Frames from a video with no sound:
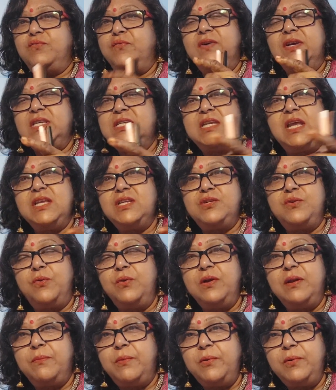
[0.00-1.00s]
First I
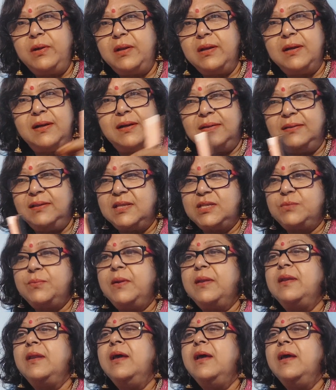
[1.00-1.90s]
told about this one,